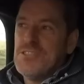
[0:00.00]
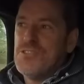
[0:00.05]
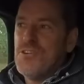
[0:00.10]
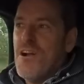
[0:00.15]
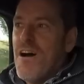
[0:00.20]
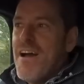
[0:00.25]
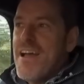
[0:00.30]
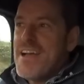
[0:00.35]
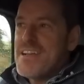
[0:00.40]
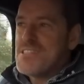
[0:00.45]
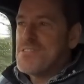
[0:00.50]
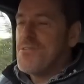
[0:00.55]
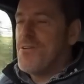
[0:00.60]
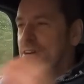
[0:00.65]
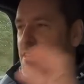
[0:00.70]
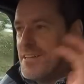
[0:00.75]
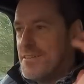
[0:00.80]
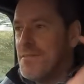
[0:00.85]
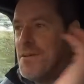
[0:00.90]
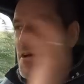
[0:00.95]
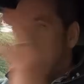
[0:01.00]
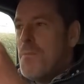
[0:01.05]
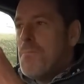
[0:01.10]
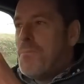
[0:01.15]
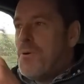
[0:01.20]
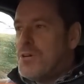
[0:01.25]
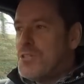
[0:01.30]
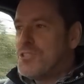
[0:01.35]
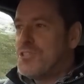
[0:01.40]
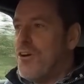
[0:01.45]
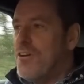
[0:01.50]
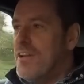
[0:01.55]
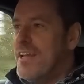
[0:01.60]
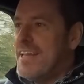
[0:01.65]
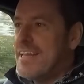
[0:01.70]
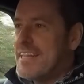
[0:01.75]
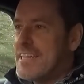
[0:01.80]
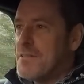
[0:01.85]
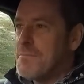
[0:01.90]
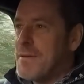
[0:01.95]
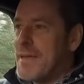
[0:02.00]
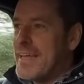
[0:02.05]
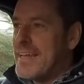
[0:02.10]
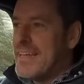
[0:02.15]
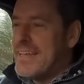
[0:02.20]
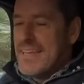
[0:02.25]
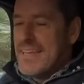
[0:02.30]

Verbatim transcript: drier so I can push on a little bit.